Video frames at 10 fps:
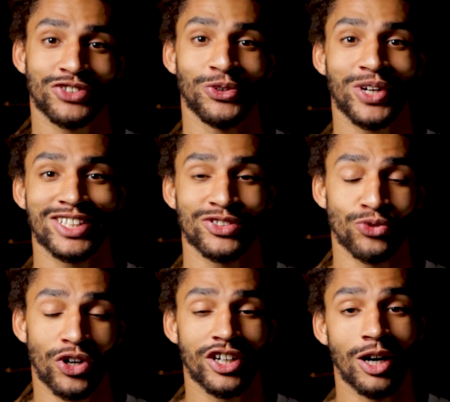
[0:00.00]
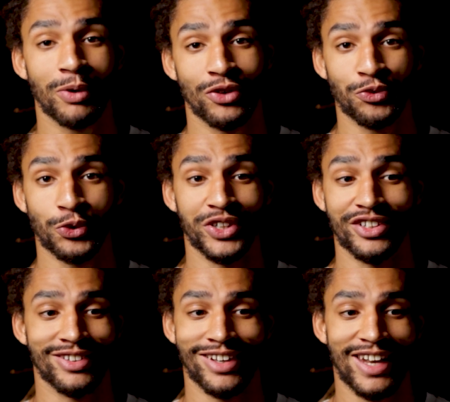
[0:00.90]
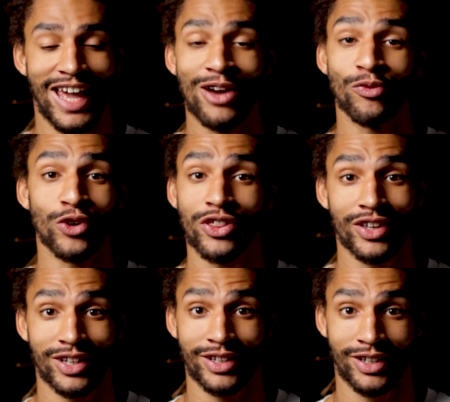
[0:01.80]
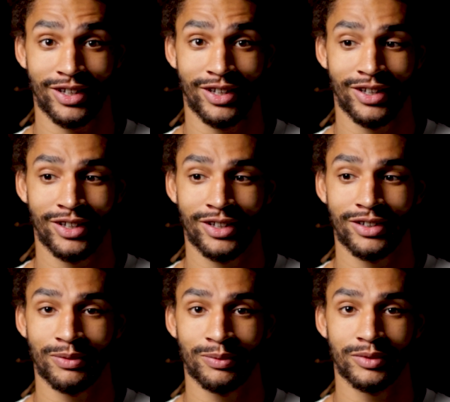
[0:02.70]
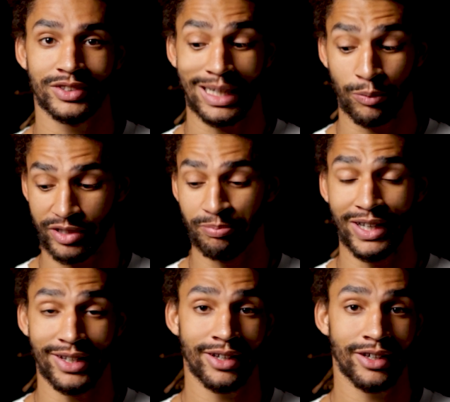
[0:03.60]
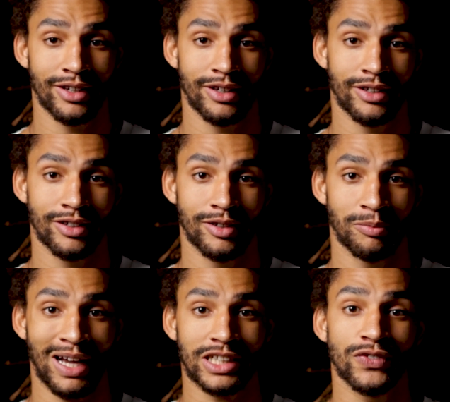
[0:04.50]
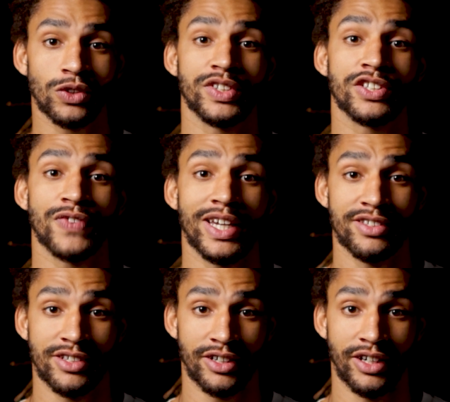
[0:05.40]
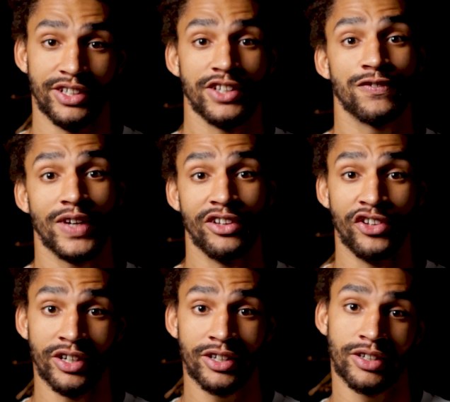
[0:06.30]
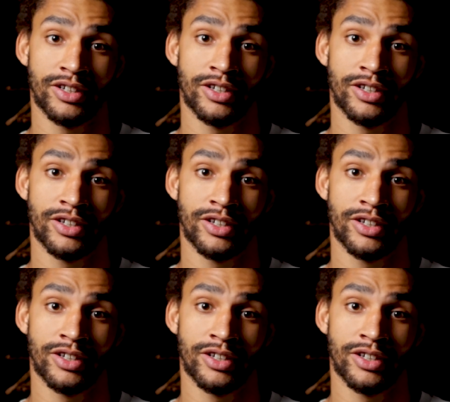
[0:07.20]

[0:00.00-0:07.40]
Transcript: stroke had to rock up and ruin everything. Sam was in bed, packed full of dysphasia and dysphagia.